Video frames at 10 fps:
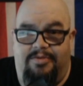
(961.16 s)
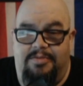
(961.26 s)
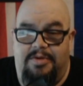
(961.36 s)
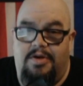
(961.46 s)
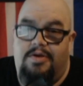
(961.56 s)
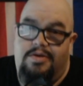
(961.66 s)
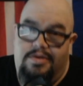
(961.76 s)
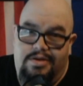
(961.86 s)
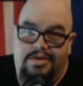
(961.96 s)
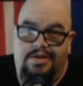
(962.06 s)
smear,
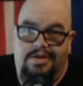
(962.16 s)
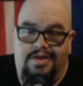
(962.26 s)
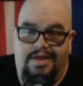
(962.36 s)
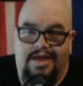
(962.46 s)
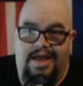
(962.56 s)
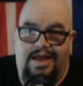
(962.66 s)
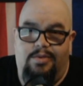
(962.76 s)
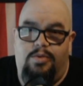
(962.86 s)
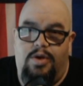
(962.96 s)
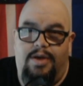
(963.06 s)

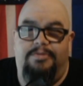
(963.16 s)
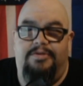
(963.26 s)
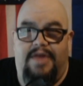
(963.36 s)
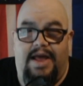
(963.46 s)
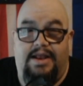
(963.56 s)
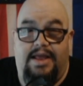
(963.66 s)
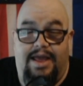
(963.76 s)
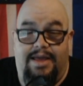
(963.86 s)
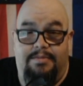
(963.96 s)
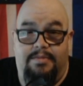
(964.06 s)
and we're hip to that
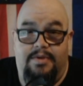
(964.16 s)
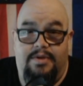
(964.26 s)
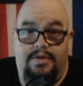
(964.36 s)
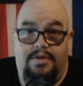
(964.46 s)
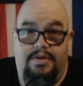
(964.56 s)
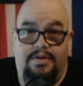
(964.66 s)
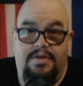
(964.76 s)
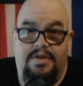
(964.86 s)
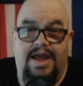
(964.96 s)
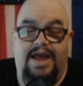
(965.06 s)
game.
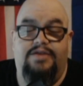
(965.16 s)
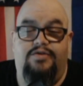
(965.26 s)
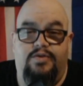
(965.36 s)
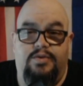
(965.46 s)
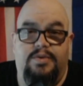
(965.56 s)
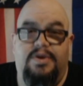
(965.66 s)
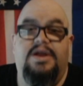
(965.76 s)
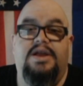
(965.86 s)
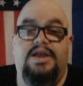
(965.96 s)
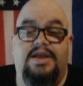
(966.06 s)
Andrew,
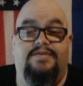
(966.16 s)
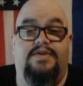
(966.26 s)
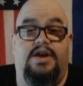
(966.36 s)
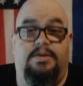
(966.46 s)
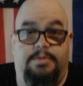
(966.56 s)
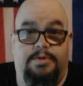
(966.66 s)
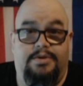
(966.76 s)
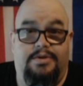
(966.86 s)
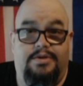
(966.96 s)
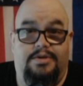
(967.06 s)
give it up.
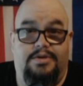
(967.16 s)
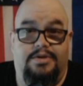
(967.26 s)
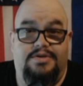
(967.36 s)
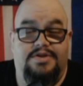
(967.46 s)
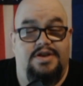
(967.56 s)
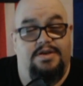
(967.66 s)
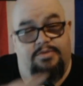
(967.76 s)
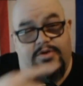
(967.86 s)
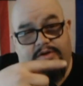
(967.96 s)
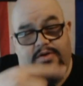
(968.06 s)
Tell your
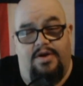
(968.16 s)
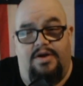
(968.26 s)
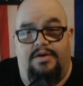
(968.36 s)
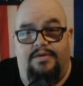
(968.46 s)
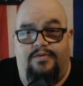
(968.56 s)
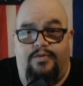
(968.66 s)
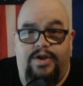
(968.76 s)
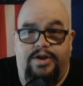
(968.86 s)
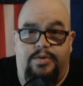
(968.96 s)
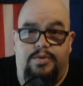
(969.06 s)
brother
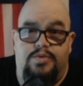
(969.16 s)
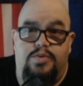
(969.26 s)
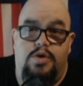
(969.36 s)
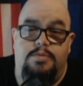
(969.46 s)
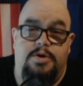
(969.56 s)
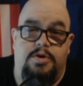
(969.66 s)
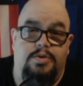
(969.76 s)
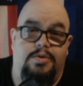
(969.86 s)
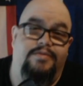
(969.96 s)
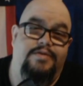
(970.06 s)
Fredo
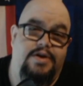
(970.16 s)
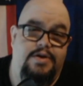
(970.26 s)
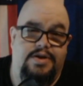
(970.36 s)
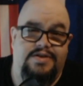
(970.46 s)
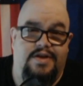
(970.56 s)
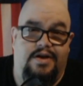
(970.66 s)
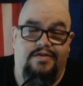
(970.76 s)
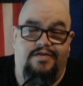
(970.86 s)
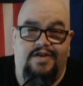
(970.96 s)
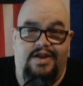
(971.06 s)
Cuomo over there on
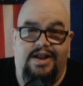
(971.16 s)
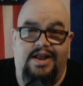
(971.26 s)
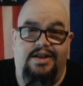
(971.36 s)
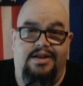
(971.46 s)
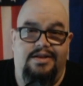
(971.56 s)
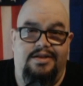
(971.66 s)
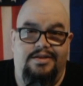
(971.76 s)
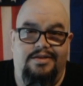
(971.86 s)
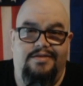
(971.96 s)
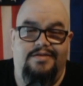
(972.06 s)
CNN
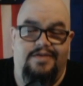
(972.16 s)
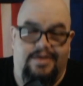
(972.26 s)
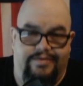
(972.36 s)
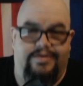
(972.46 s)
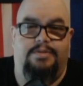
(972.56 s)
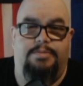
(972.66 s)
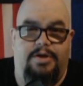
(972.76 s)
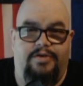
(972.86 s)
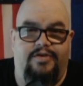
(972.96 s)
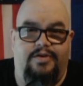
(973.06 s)
to give it up
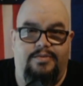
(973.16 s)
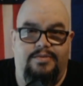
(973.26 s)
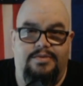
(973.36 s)
also.